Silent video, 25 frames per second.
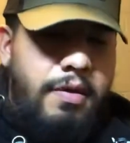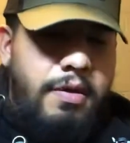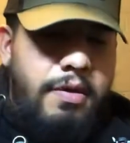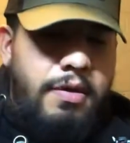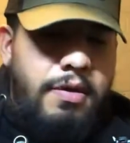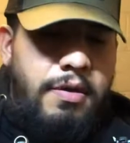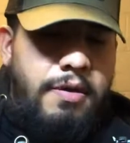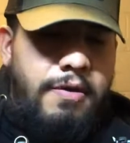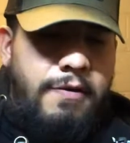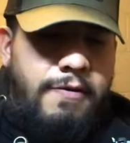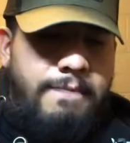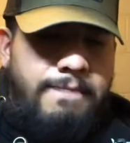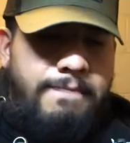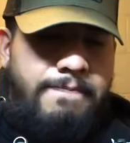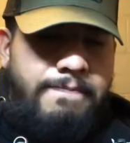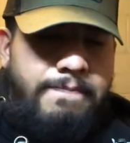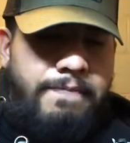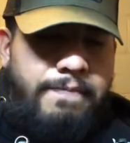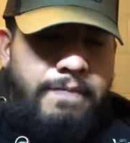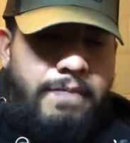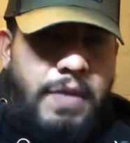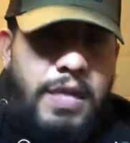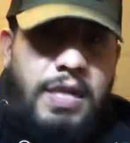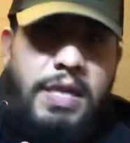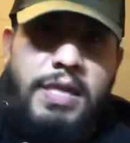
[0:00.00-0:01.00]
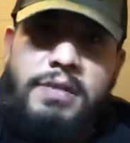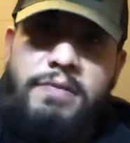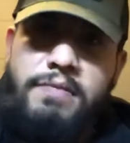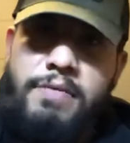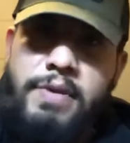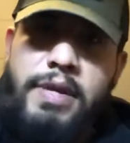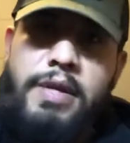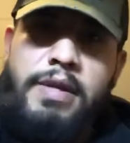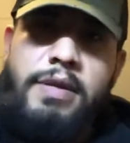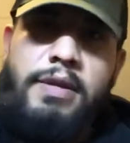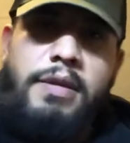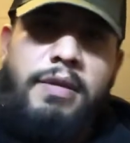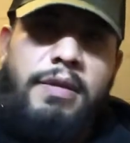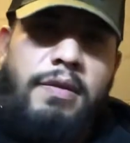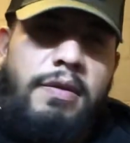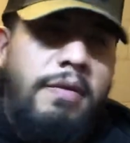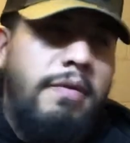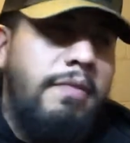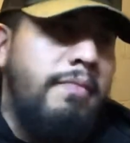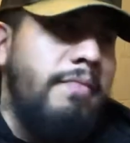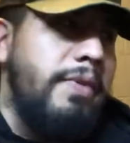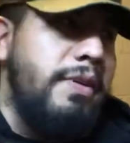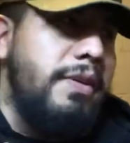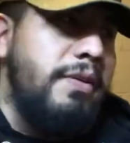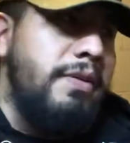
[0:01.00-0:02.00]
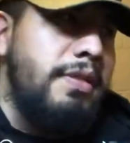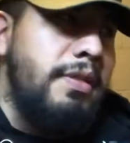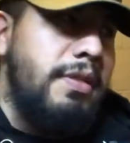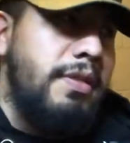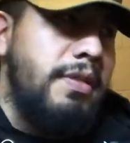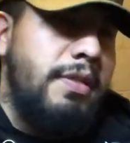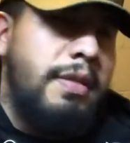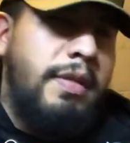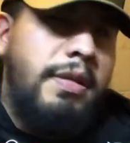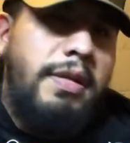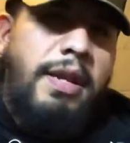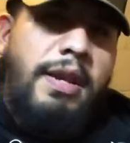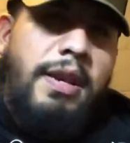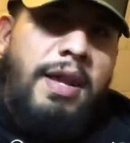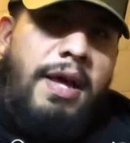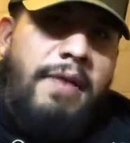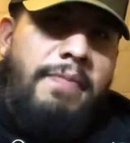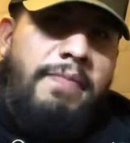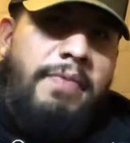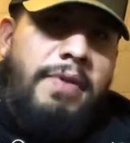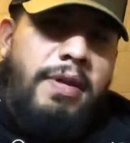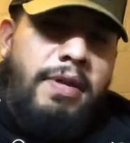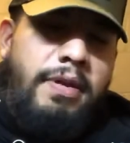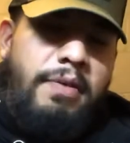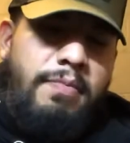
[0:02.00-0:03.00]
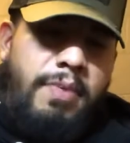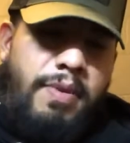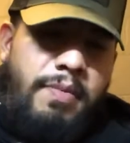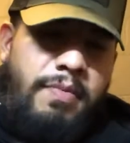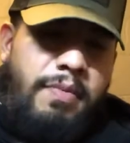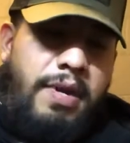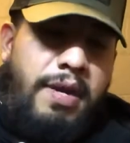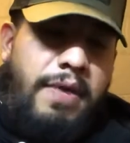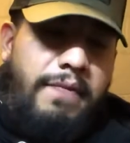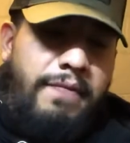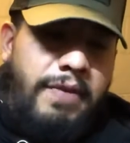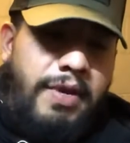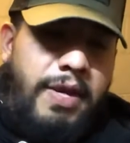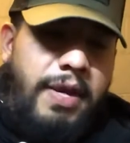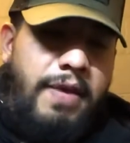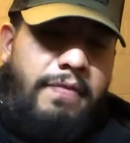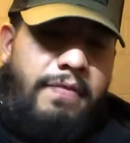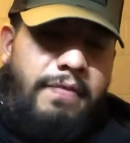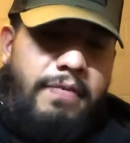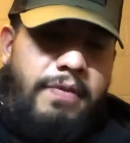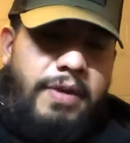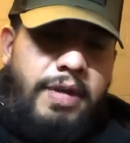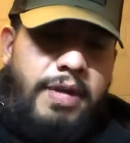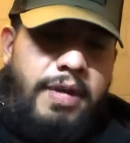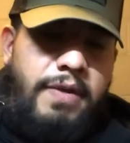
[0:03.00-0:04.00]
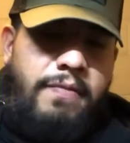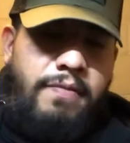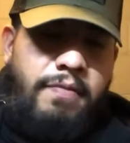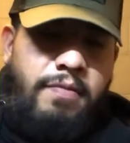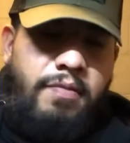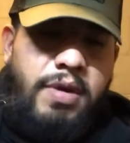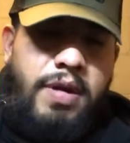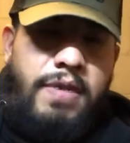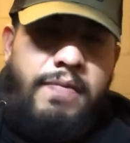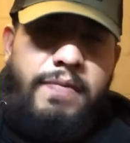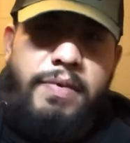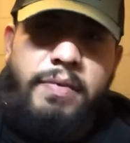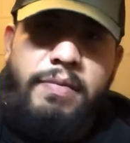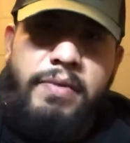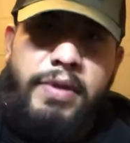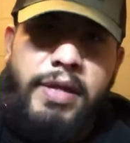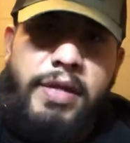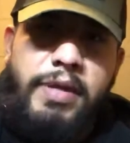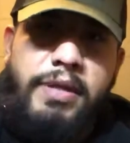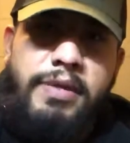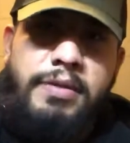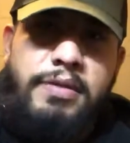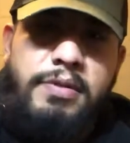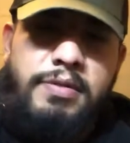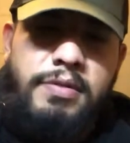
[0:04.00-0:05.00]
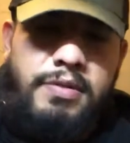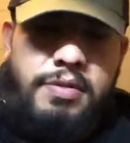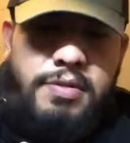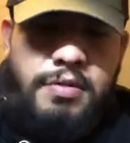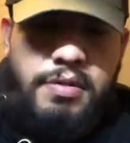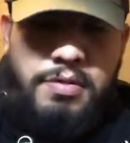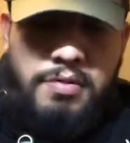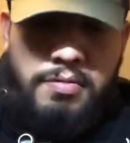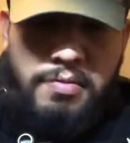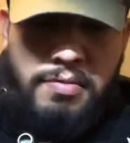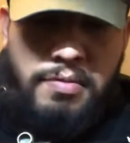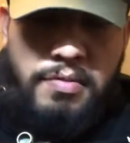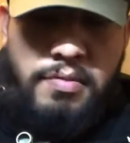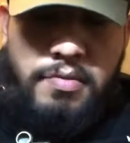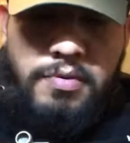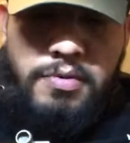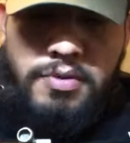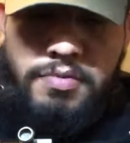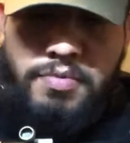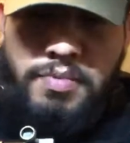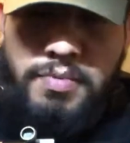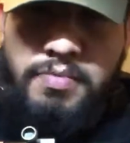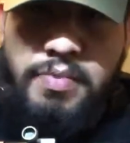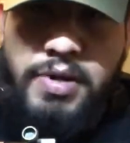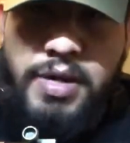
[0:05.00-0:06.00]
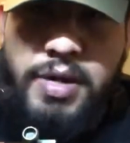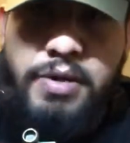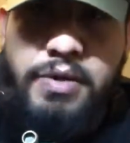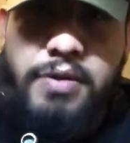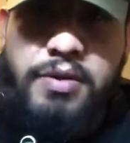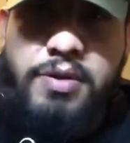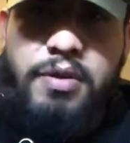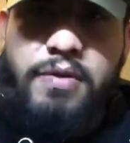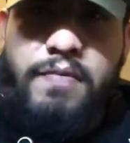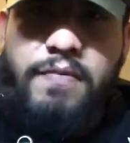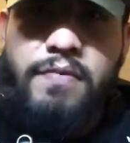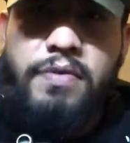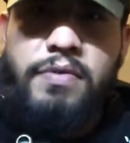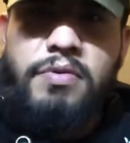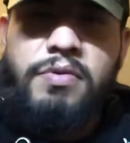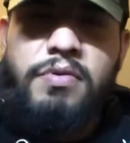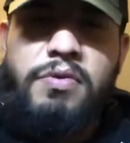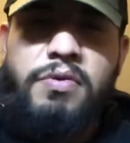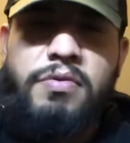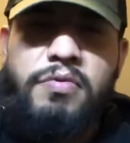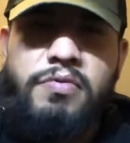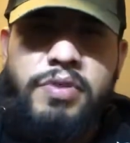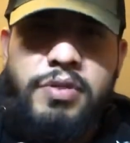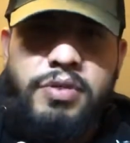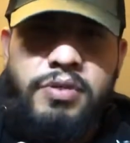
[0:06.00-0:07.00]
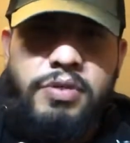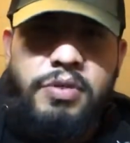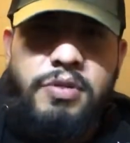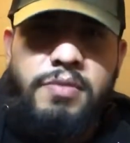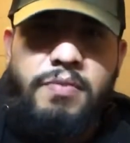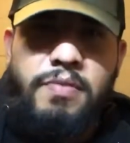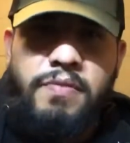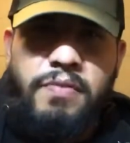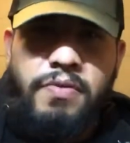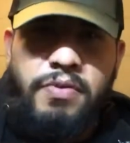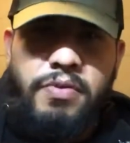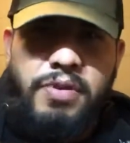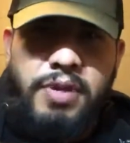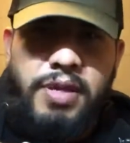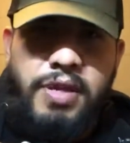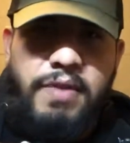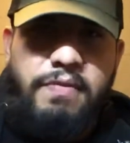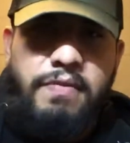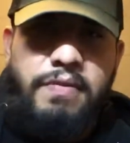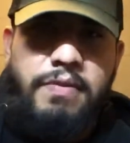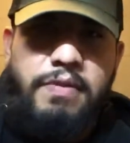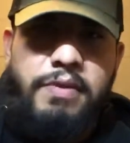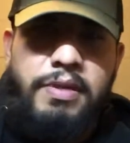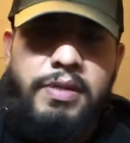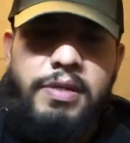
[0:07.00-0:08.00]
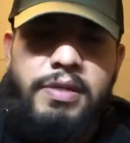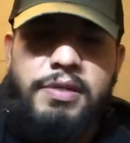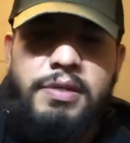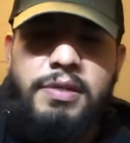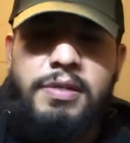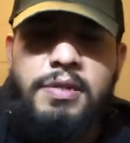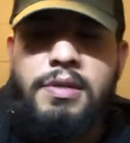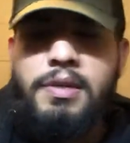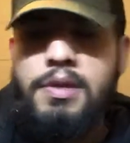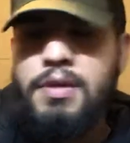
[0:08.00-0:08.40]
Um, and that's why, because things like that happen. People have died from that, from what I've been reading. So just be very careful, do your research before you get one of these.